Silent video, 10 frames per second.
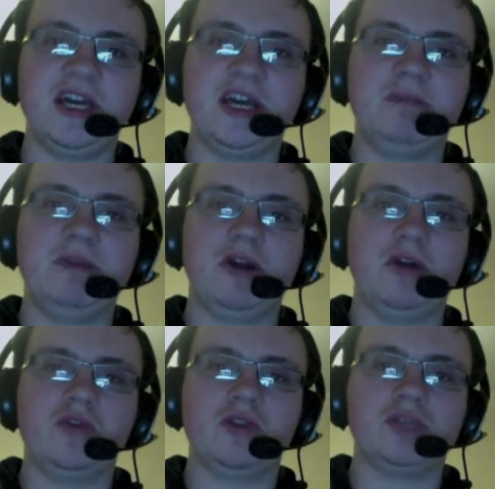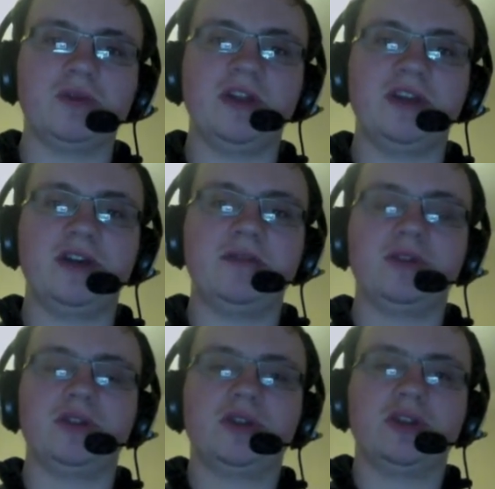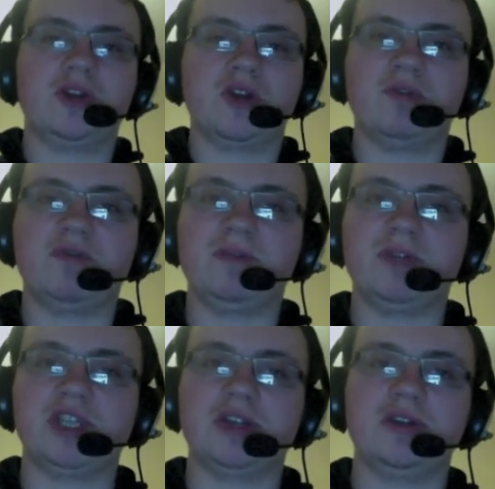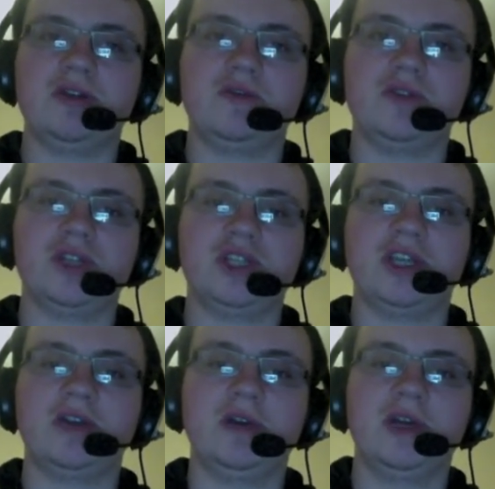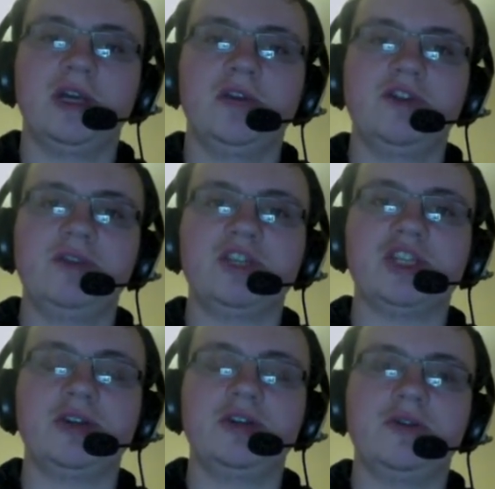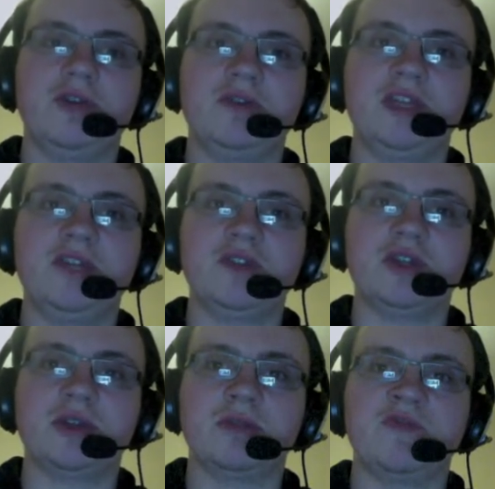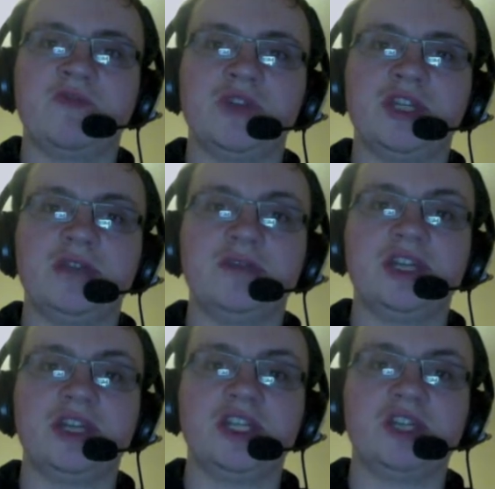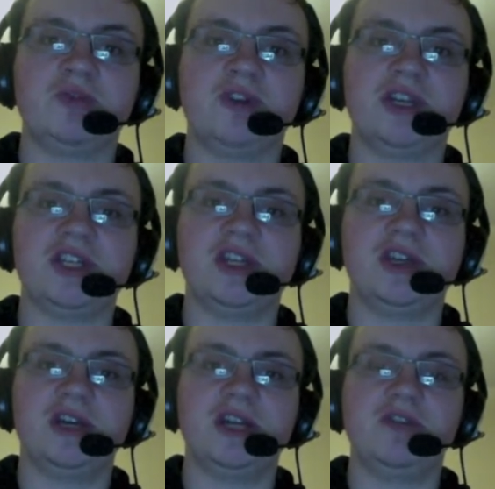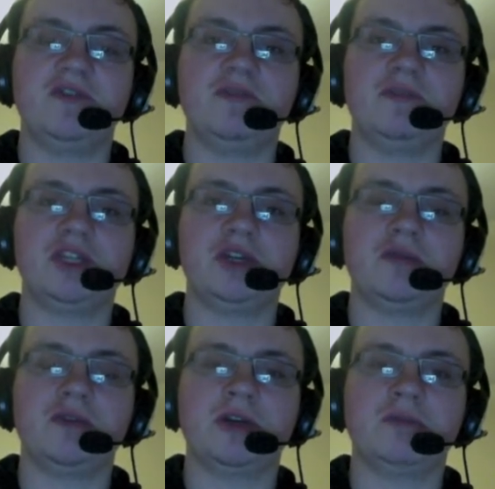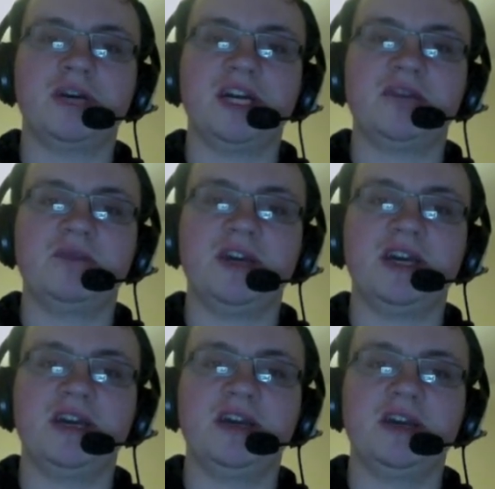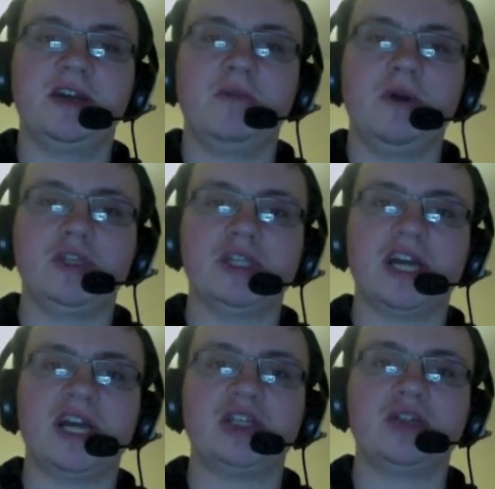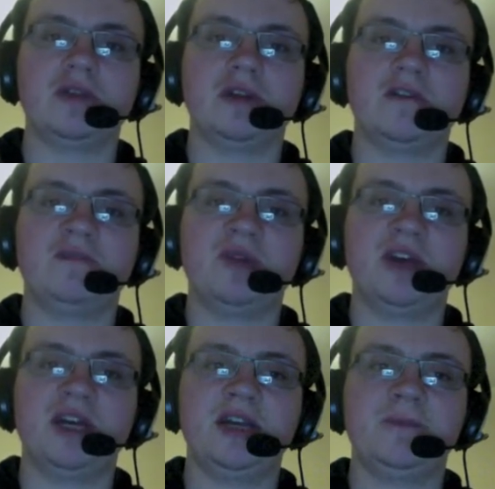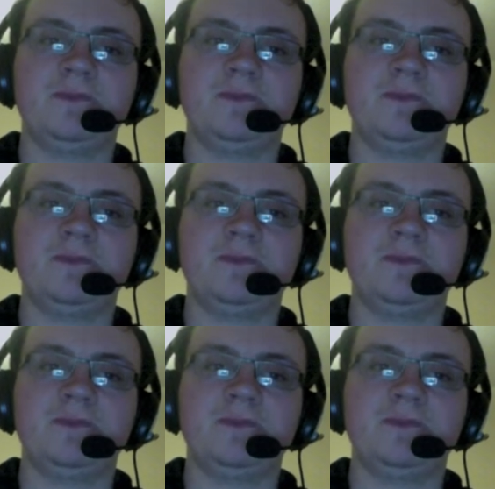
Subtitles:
a bit awkward as well. I'm going to talk about Rey Mysterio just now. Rey Mysterio, when he returned to number 14, I was kind of surprised. I never thought Mysterio would come back, but well, that soon enough. But